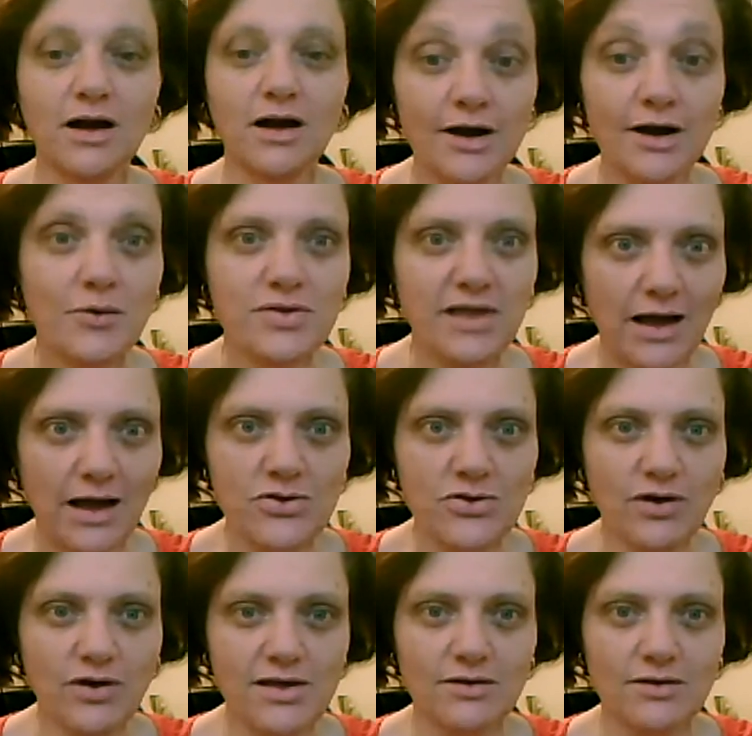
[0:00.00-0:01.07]
I know, sounds
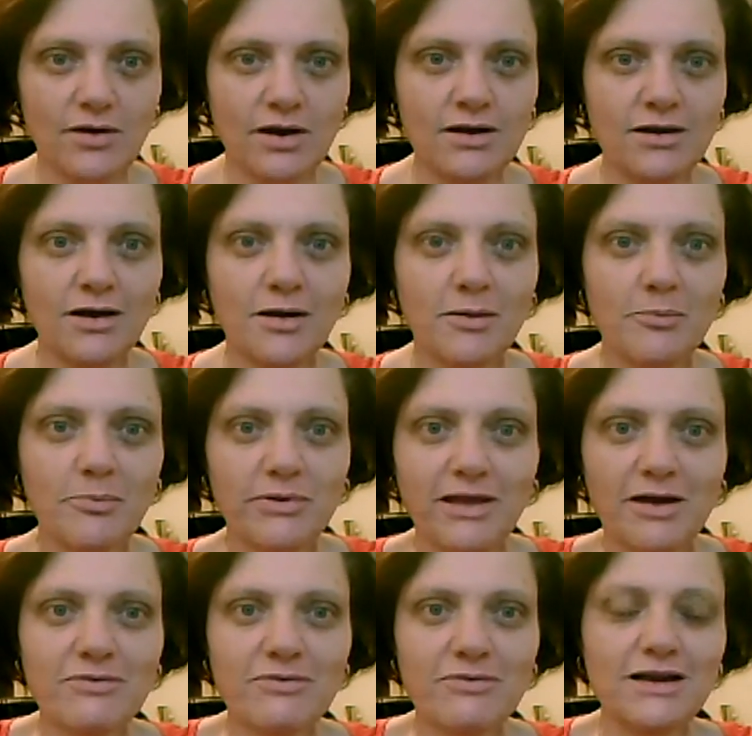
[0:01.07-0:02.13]
crazy, right? But
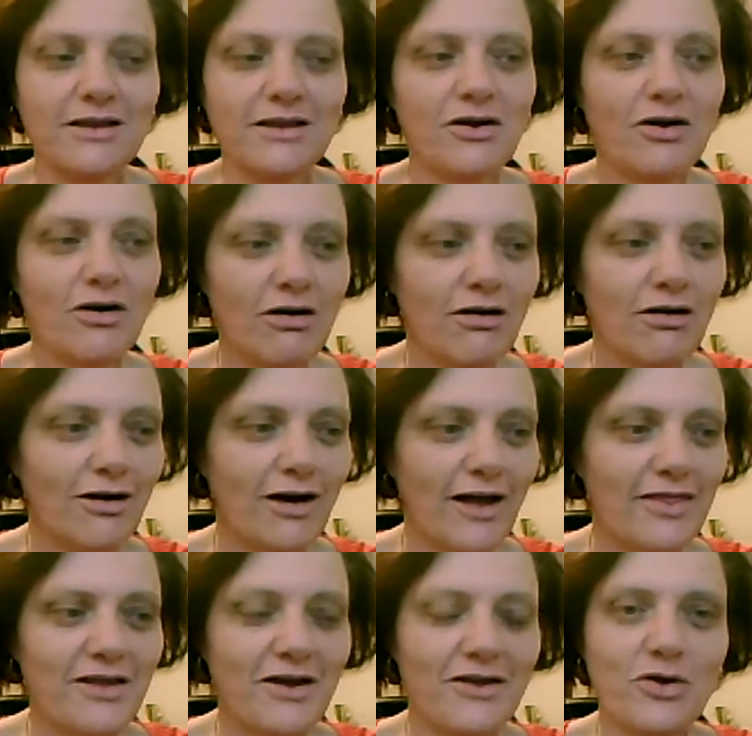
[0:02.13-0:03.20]
they read it and they go, oh,
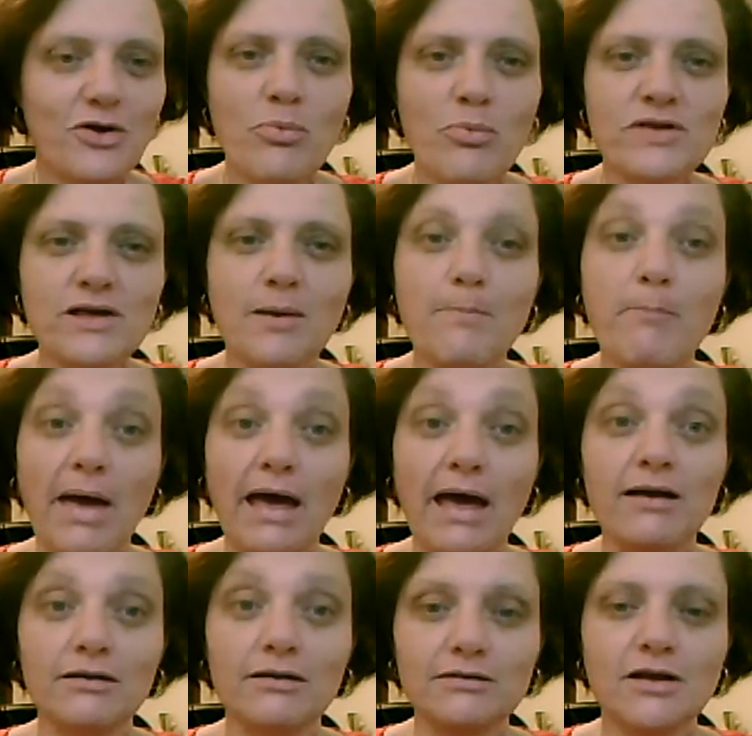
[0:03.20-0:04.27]
and they're almost
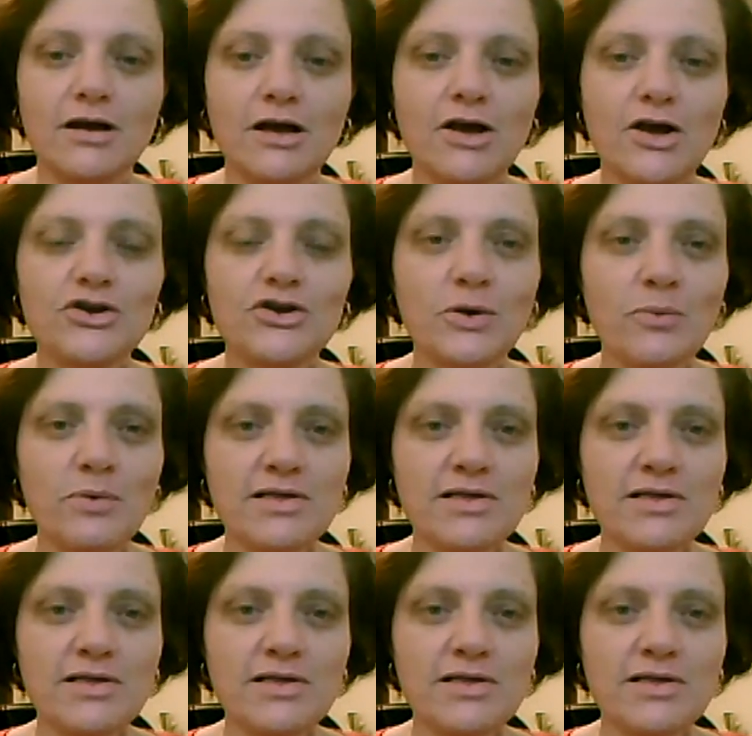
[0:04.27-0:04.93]
compelled. You know